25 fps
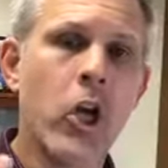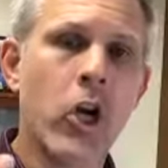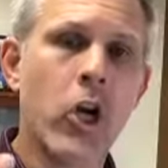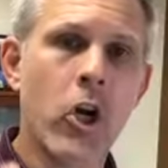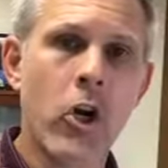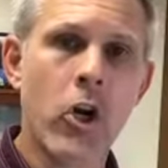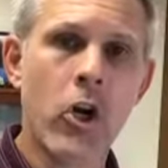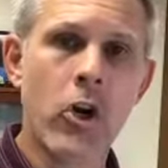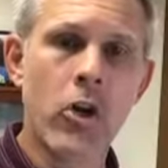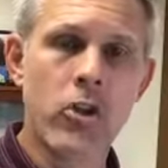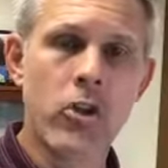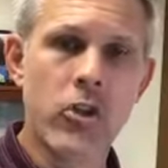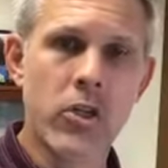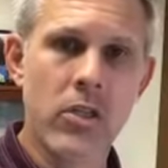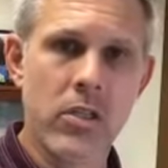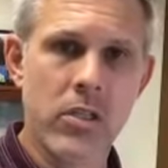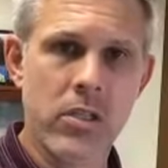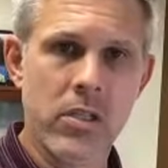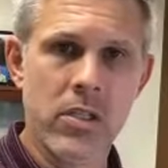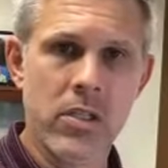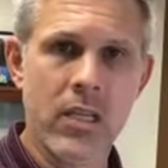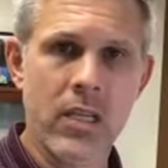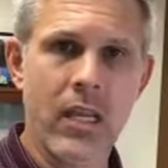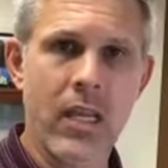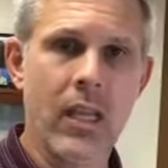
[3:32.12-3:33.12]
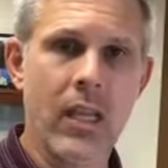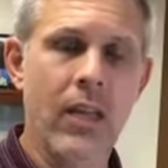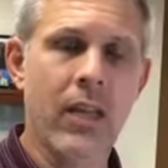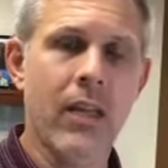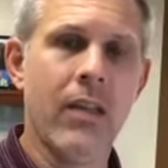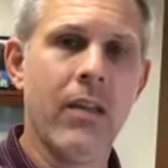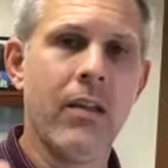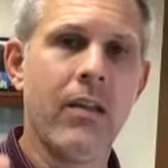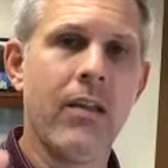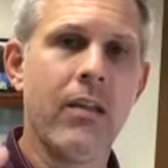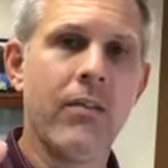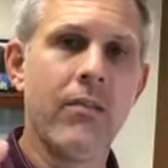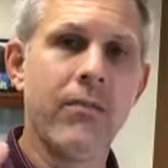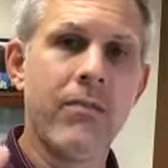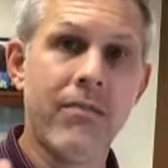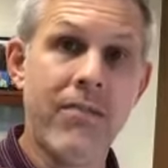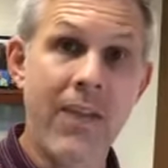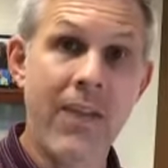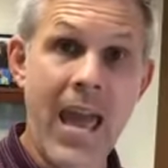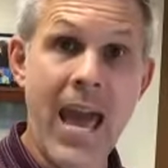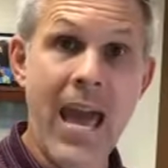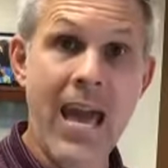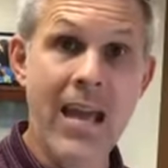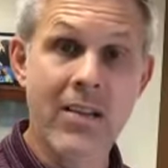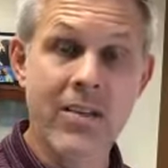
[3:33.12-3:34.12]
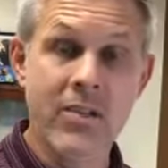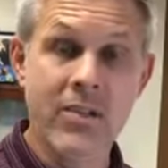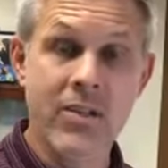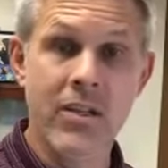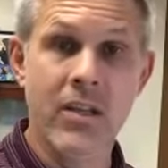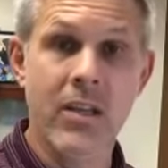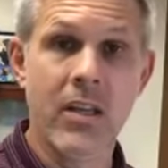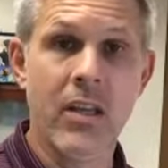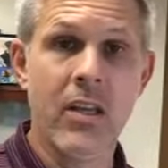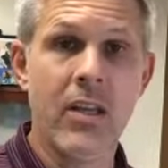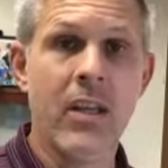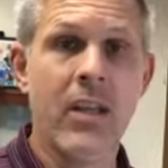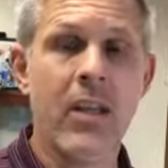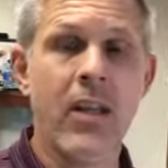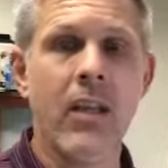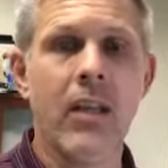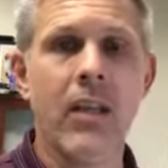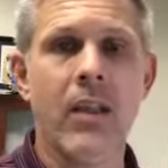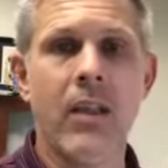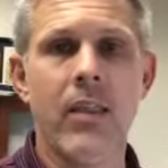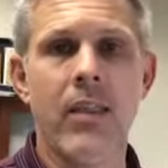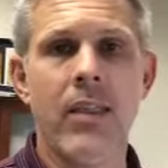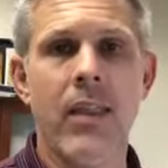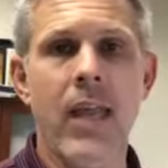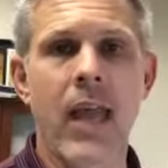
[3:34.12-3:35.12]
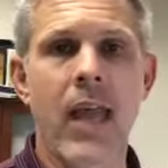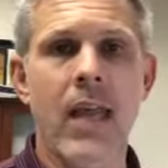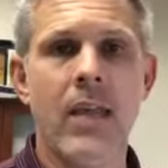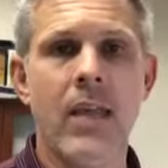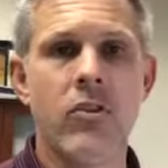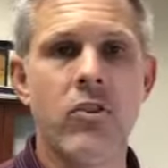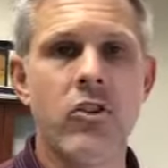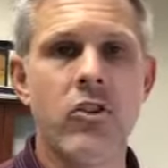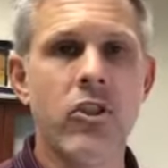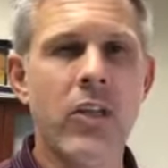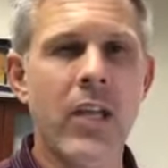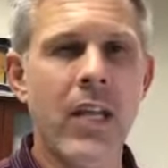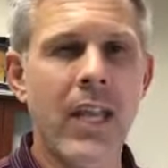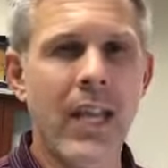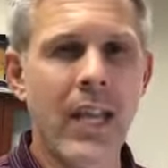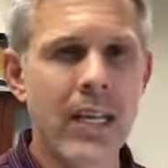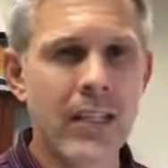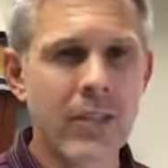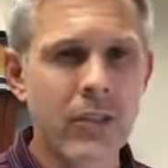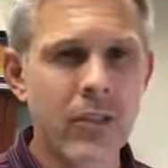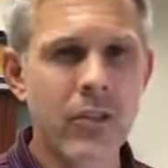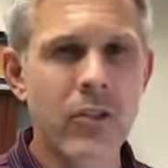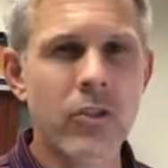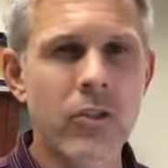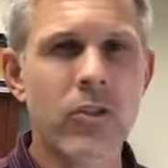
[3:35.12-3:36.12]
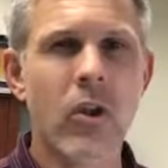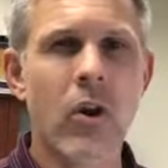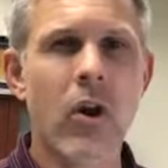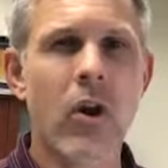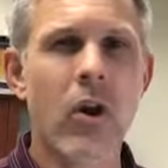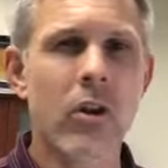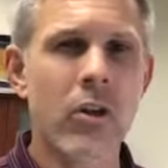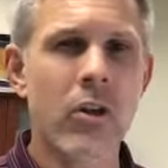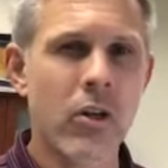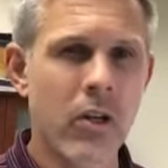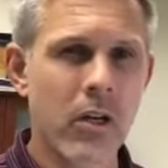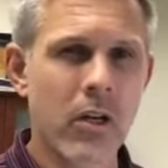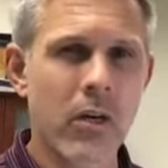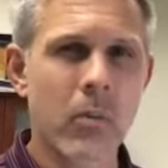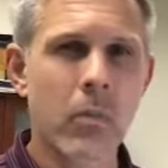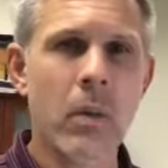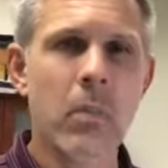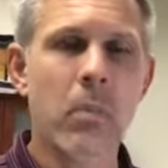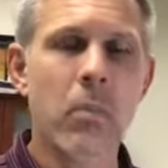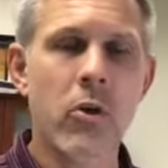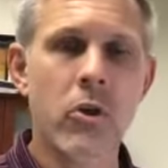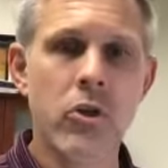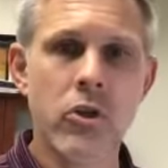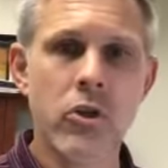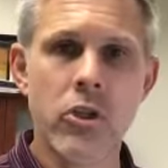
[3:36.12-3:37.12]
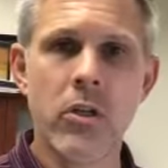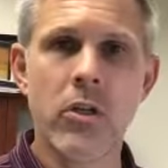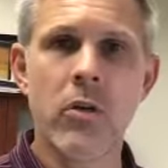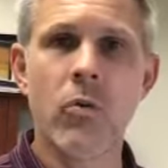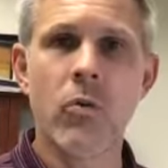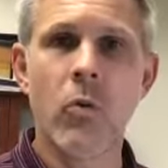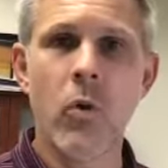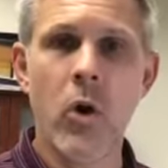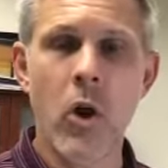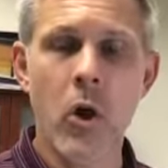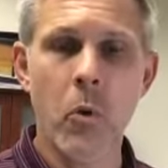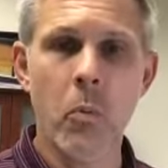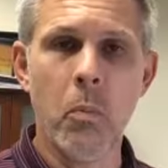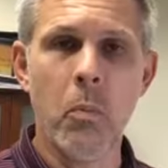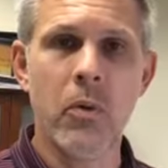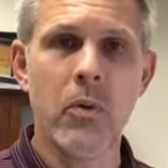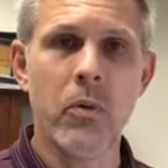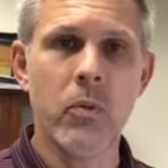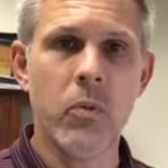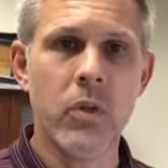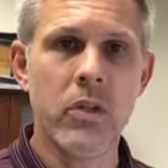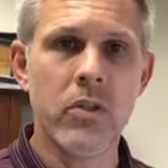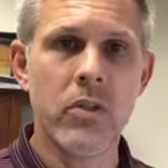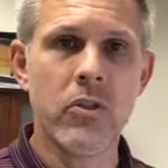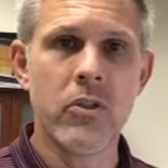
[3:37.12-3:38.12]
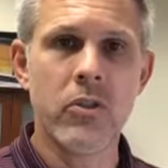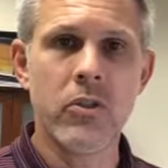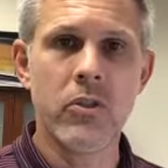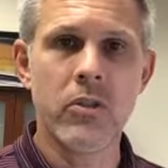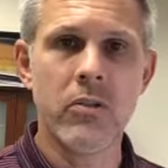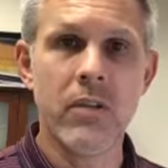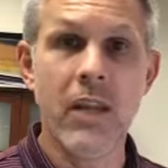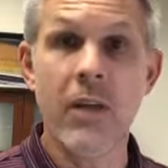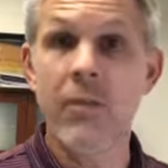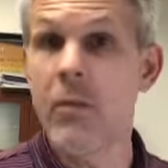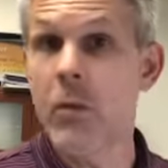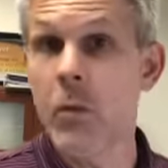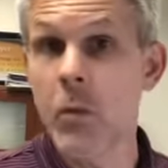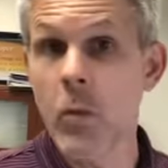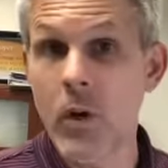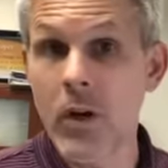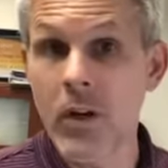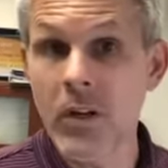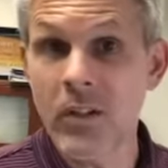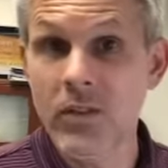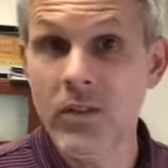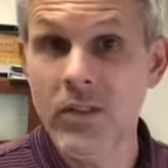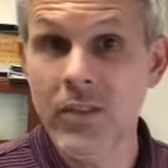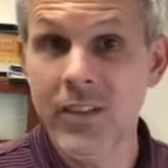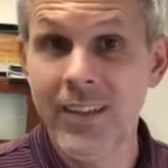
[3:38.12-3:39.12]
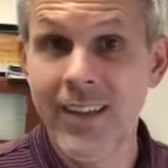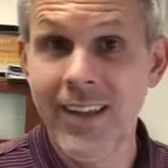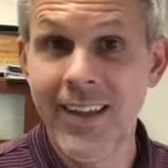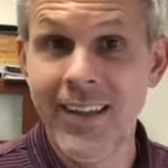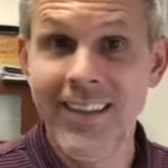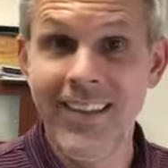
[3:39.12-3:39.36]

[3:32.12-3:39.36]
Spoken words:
urgency fast, then chances are you're going to be pushing a rope, which never works.